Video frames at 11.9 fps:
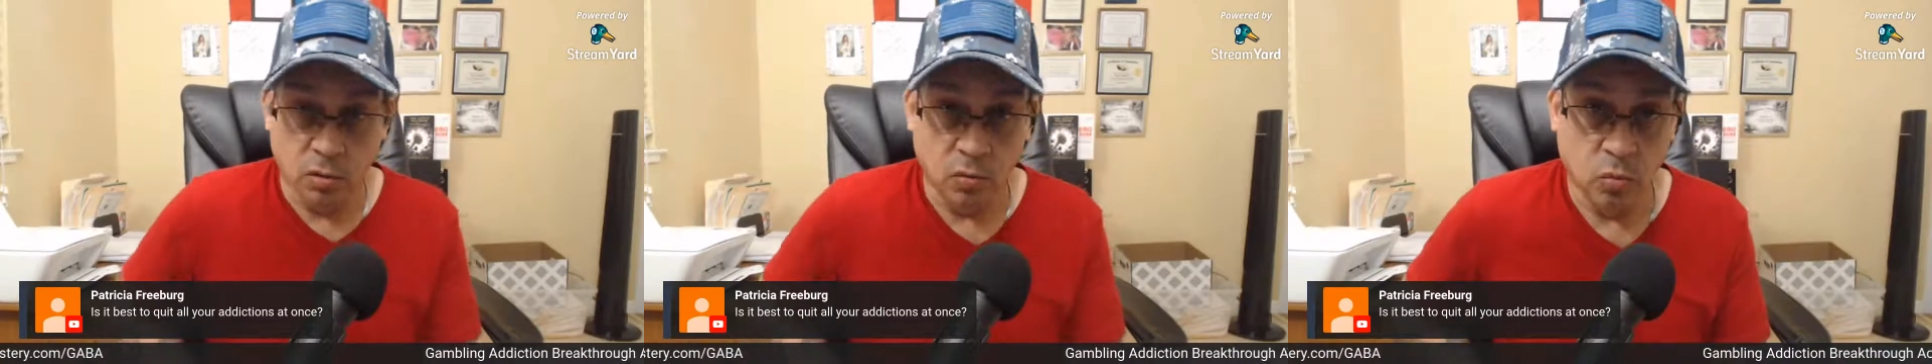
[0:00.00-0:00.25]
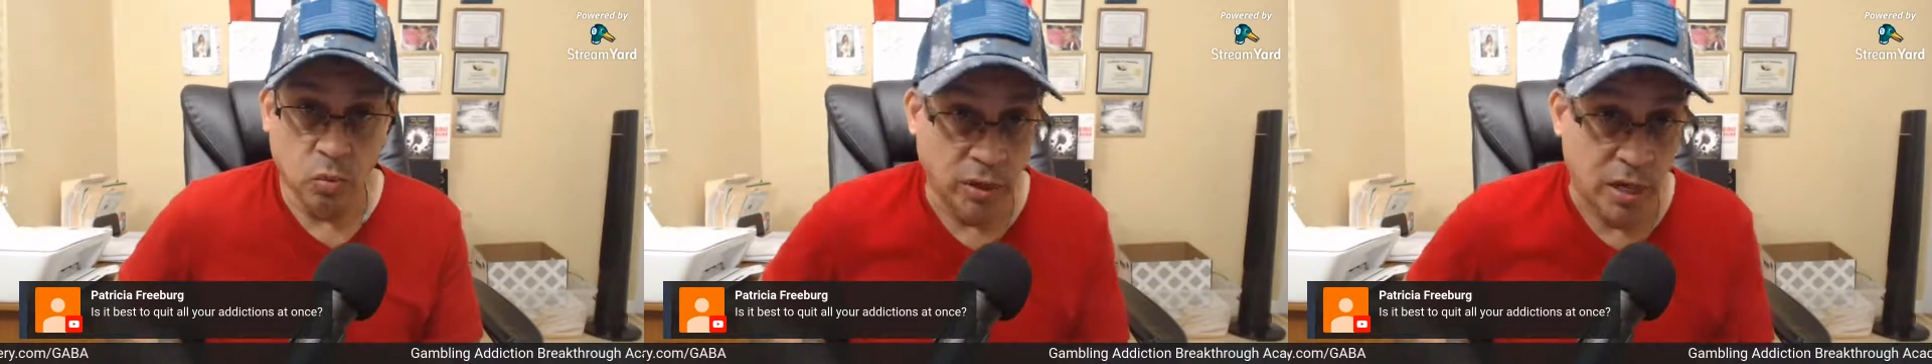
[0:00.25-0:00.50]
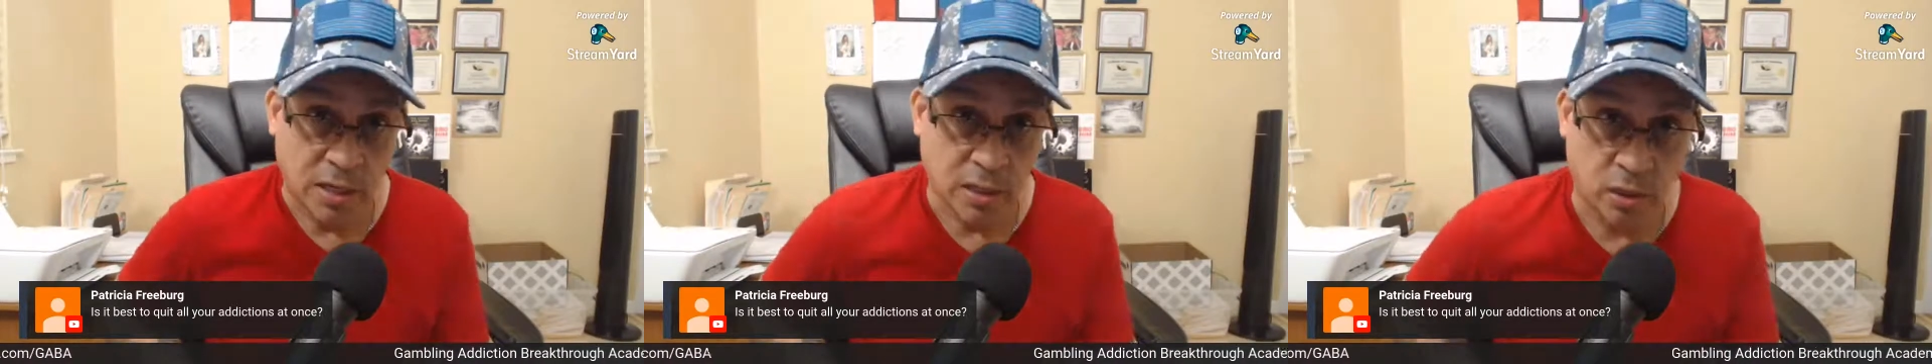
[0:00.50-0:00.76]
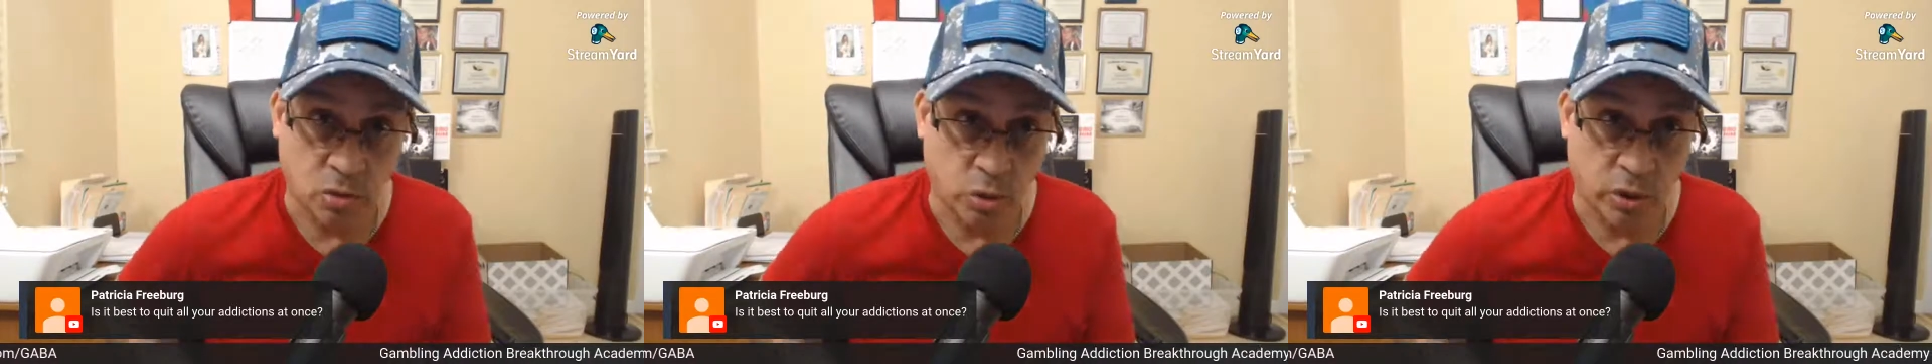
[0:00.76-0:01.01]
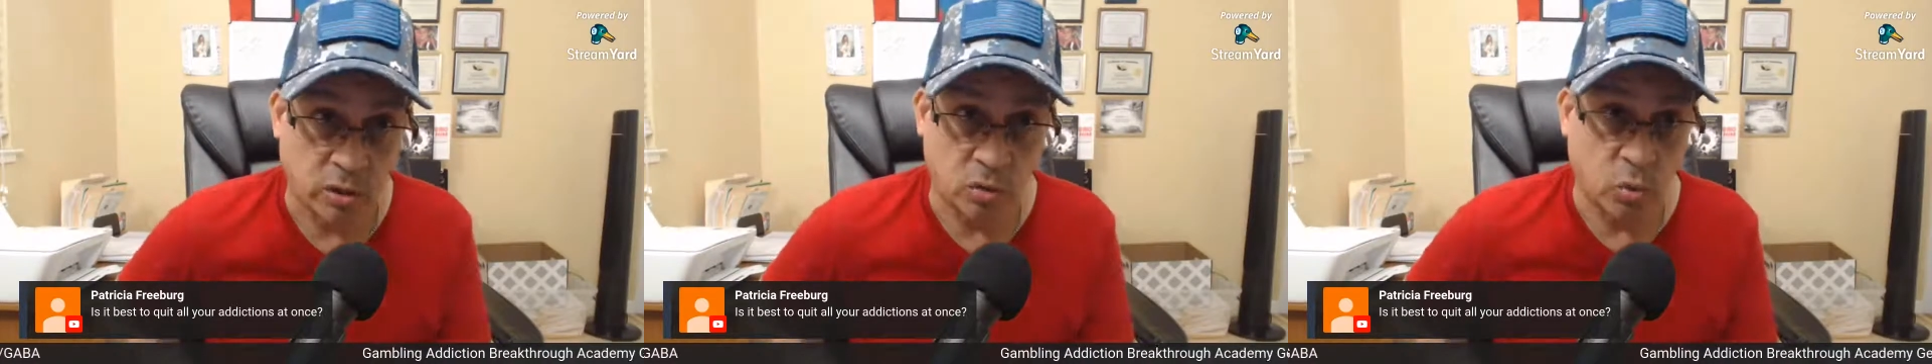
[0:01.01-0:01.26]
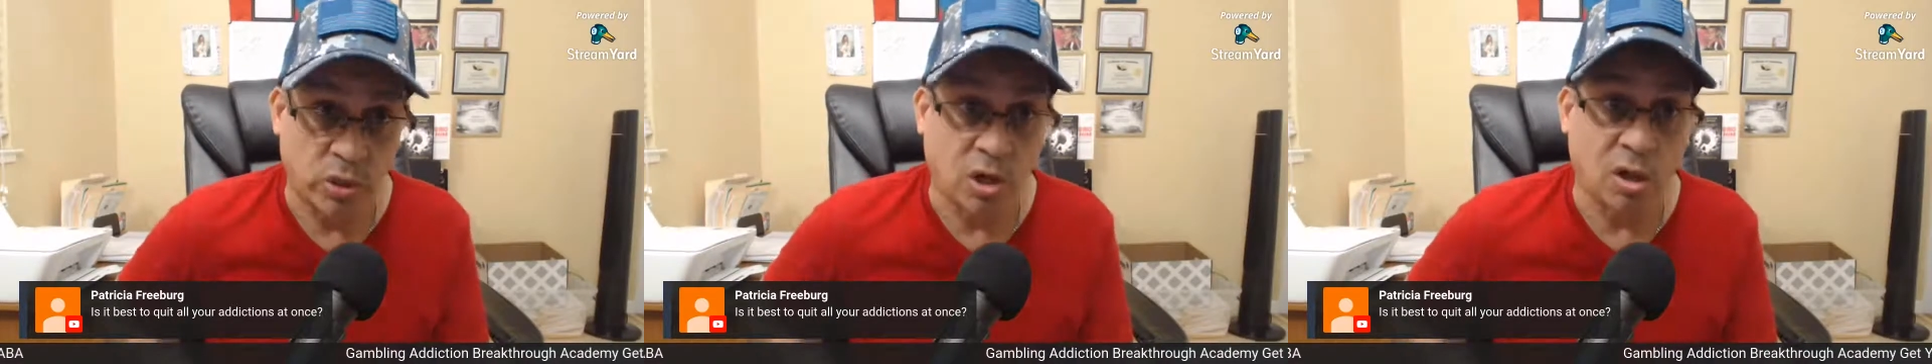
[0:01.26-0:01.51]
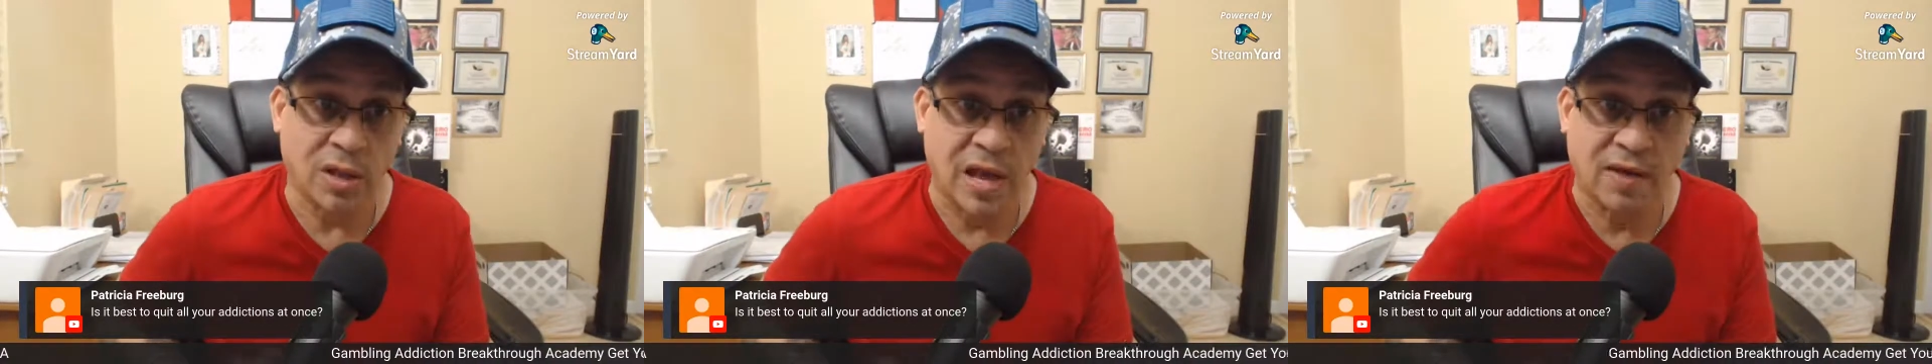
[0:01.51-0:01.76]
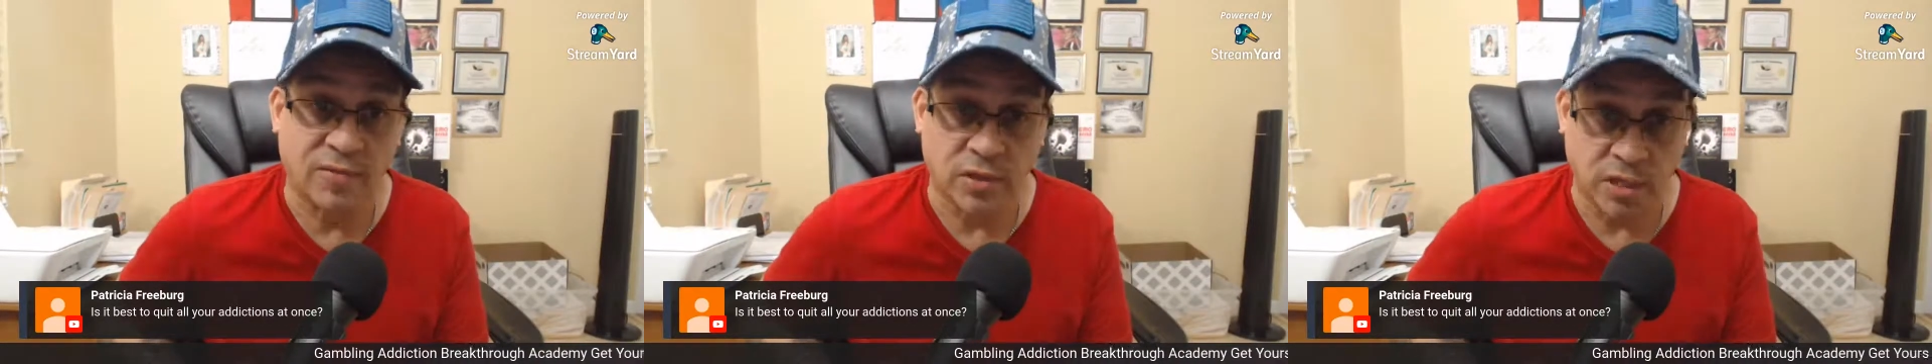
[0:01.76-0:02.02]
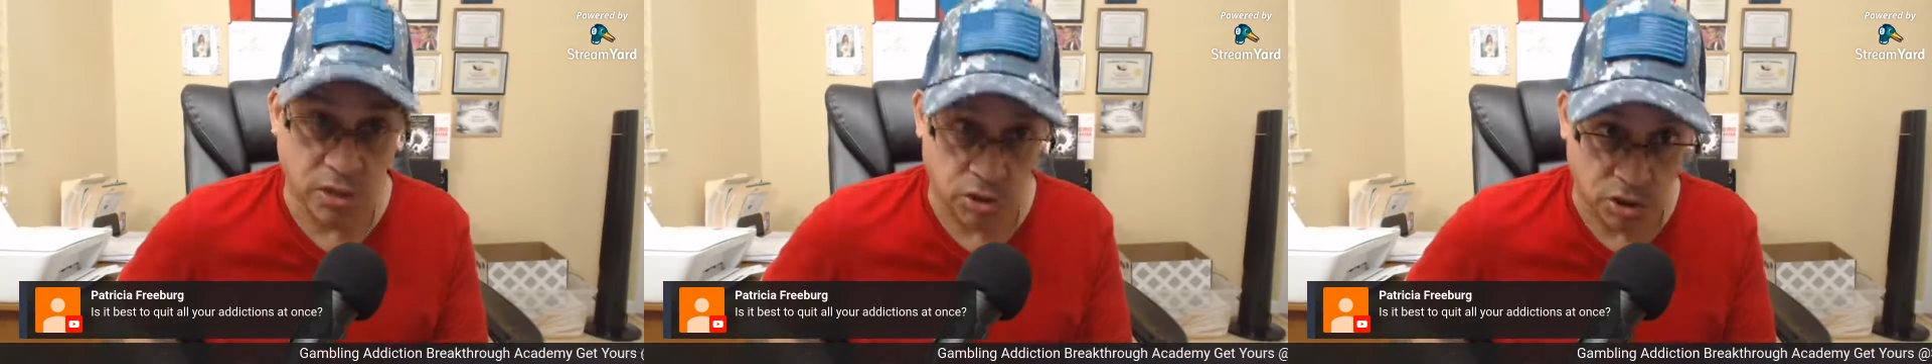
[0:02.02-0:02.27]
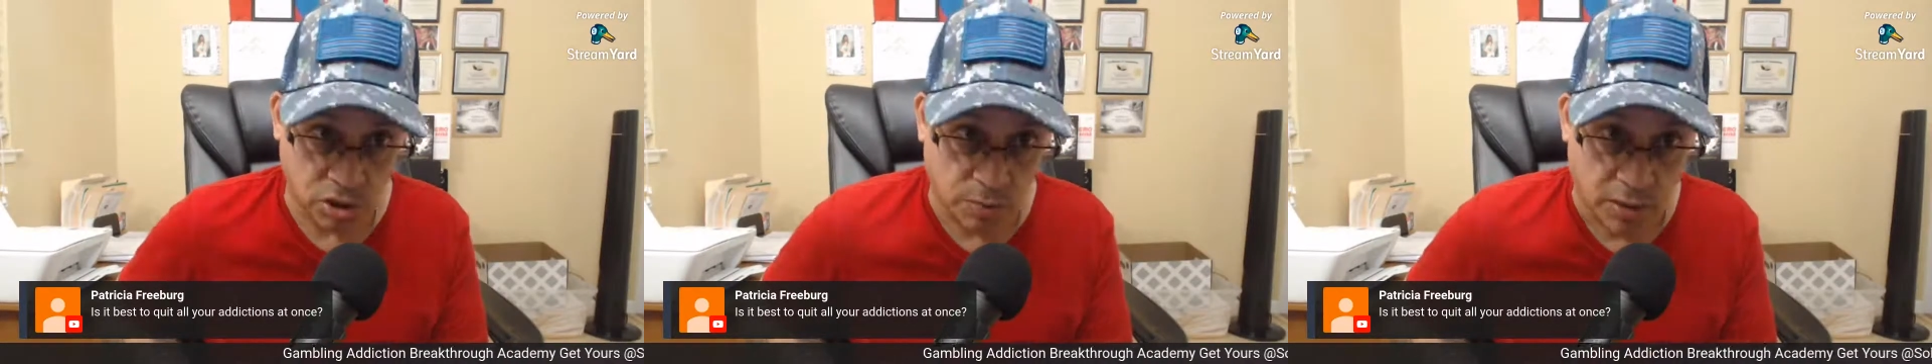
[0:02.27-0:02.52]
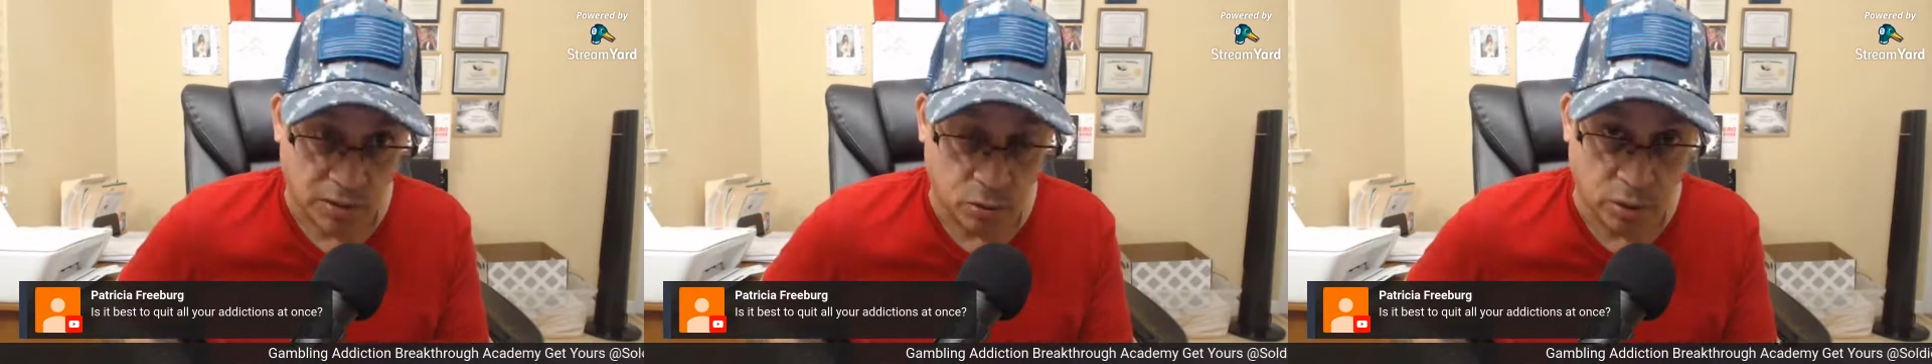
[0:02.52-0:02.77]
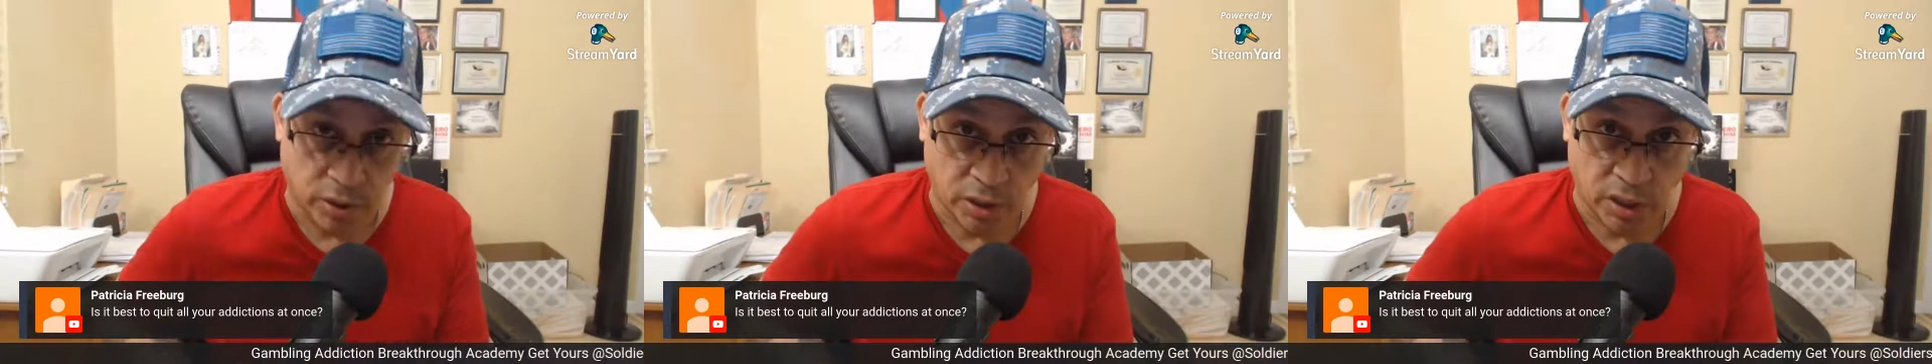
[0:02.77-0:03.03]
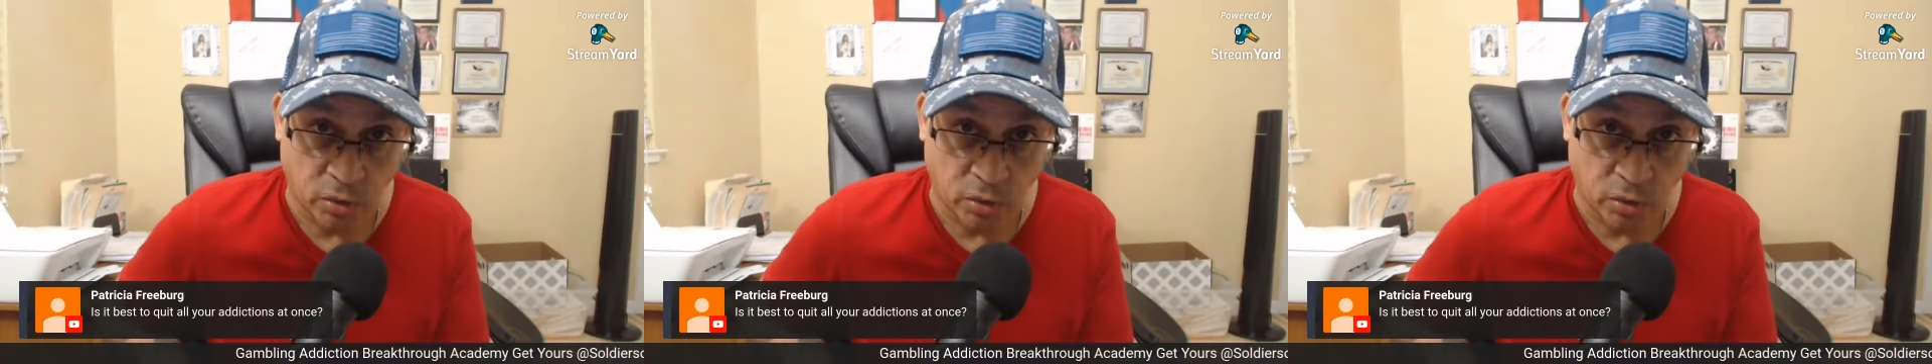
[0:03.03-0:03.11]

We're not going to quit. We all have addictions, by the way,